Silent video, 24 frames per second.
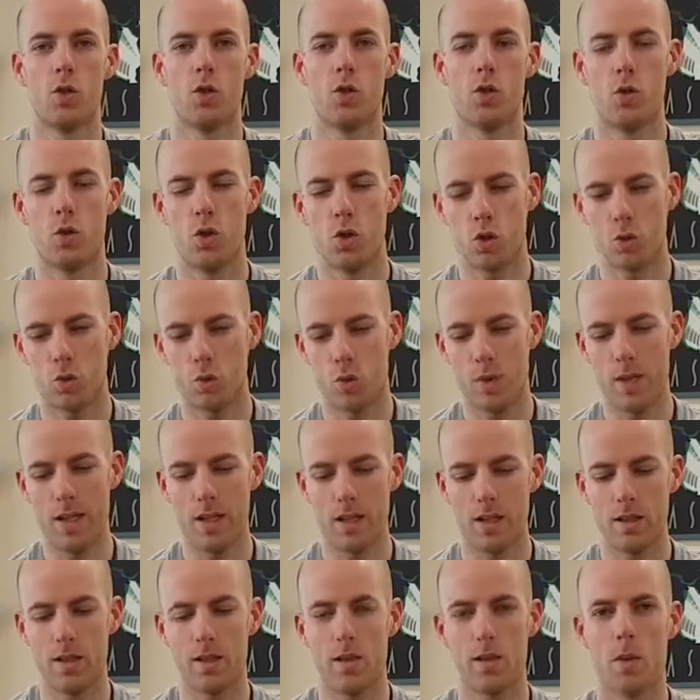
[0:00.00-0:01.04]
So just
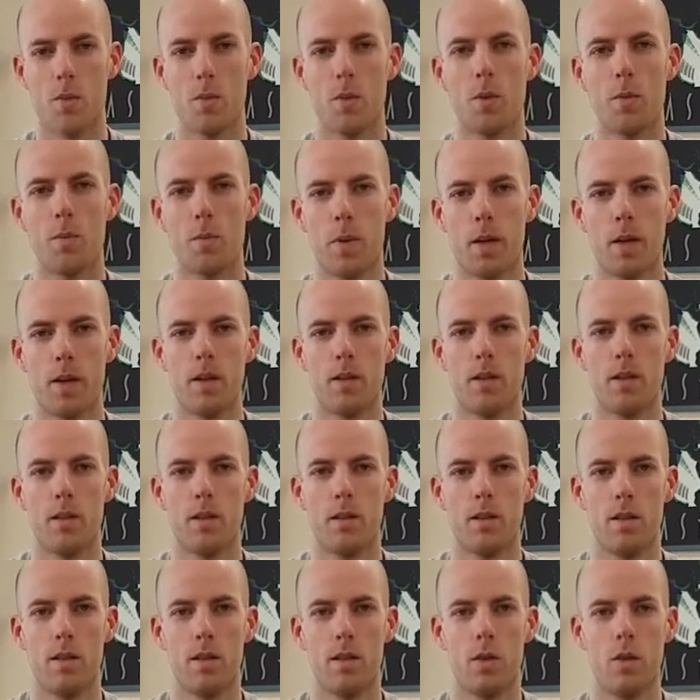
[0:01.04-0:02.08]
reading someone by
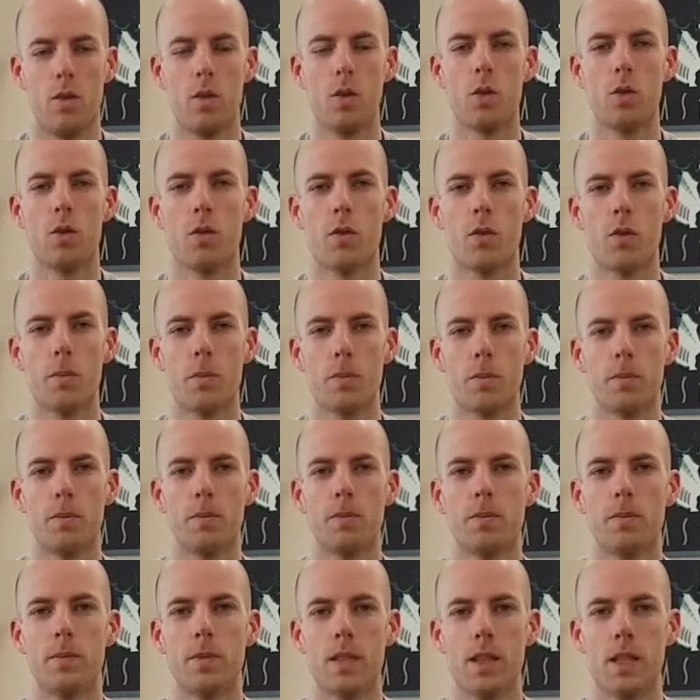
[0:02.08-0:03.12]
the look of them
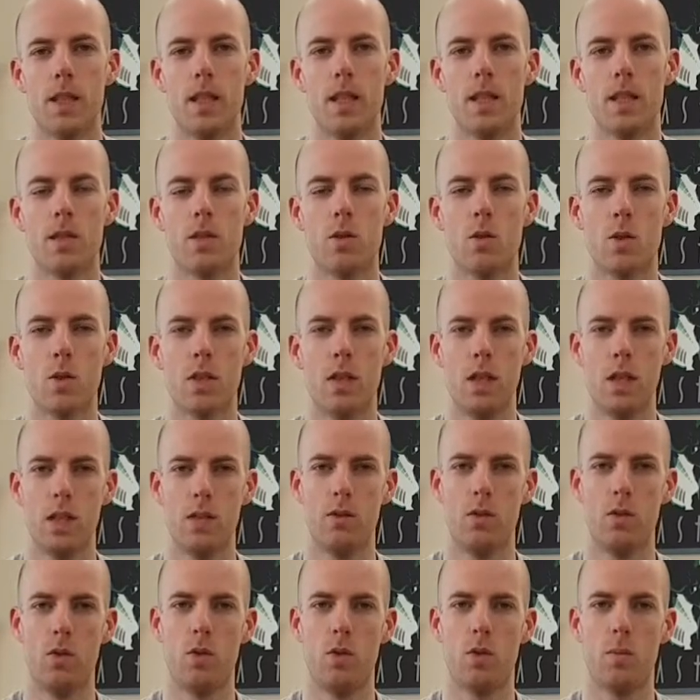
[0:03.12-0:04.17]
isn't going to
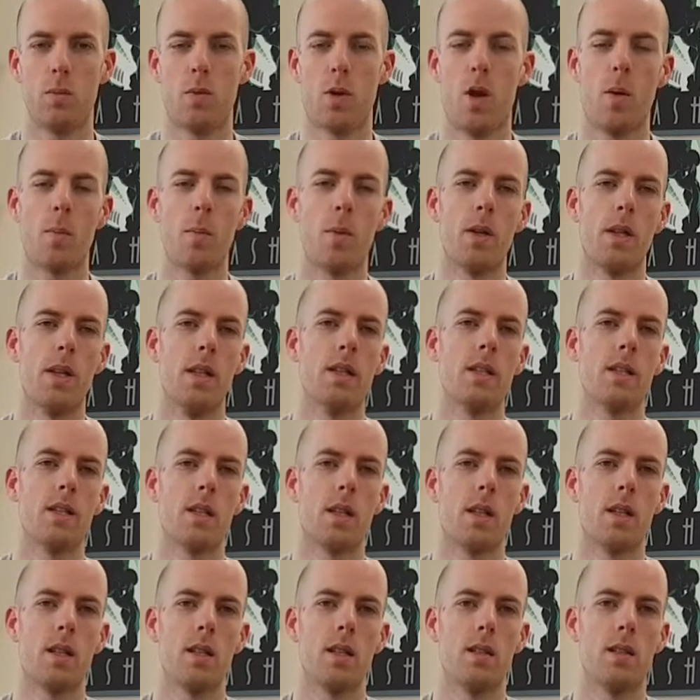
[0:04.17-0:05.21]
give you a proper
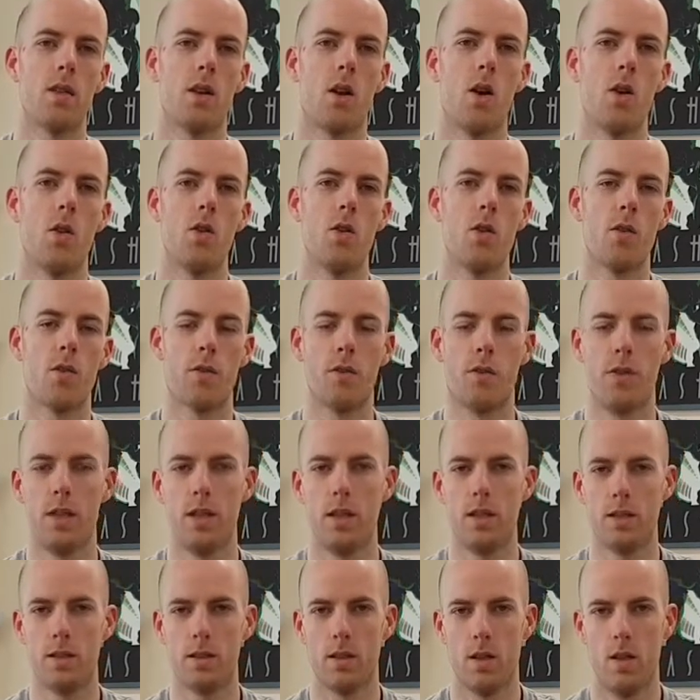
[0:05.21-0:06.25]
insight into how they're
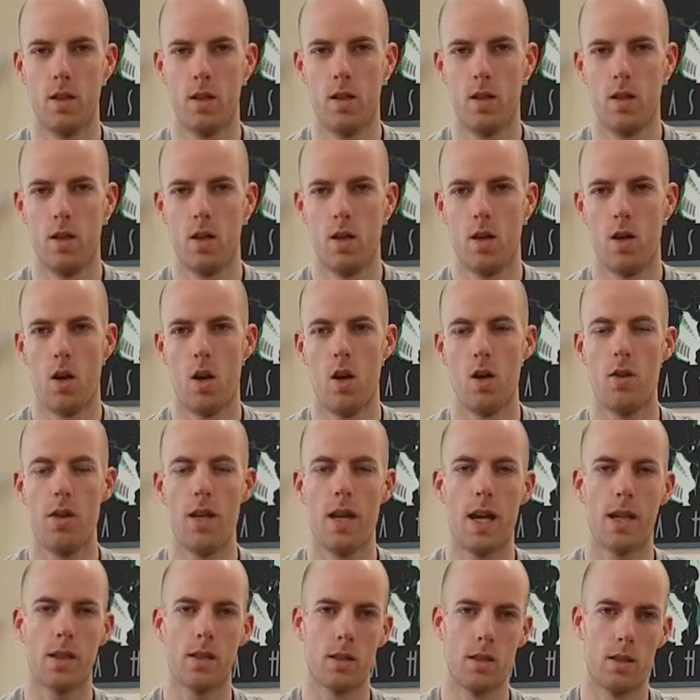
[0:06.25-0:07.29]
feeling, how
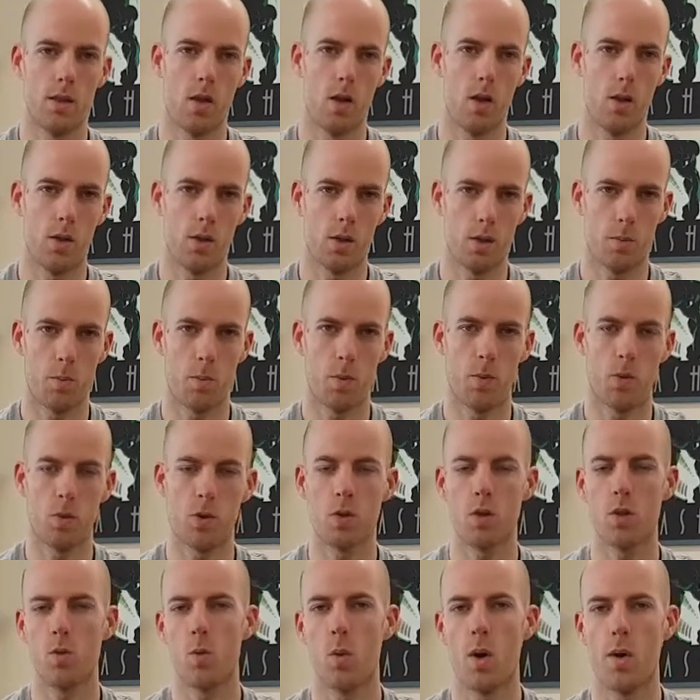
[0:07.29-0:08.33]
they actually are as a
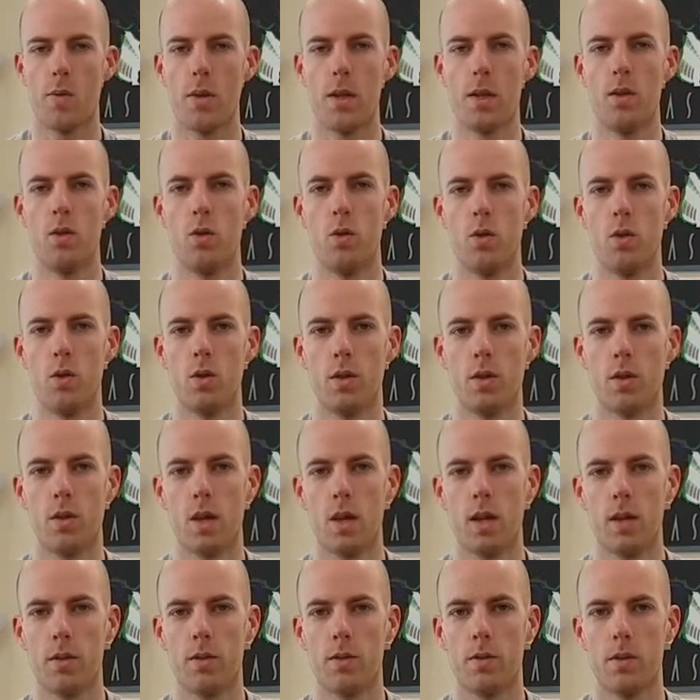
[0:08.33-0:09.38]
person, and what they do in their
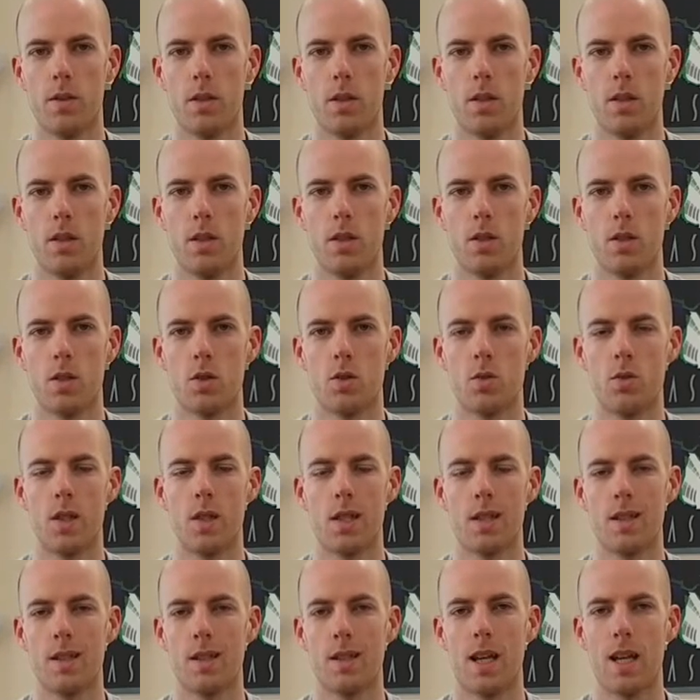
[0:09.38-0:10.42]
life. So
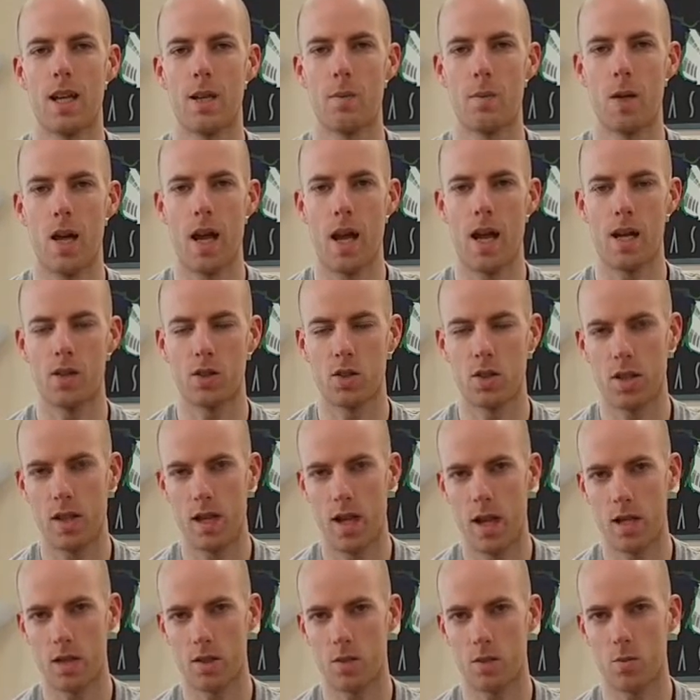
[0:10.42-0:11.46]
taking the time to actually
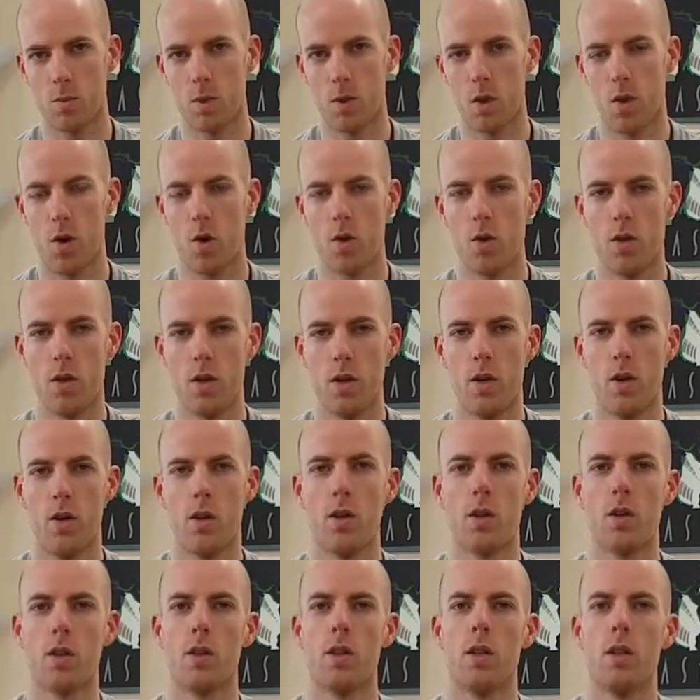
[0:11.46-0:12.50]
ask someone how they
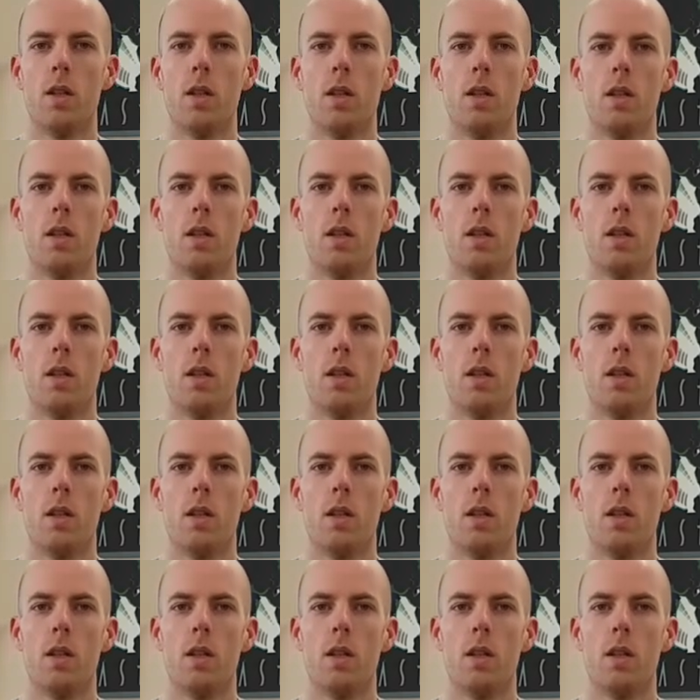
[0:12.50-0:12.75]
are and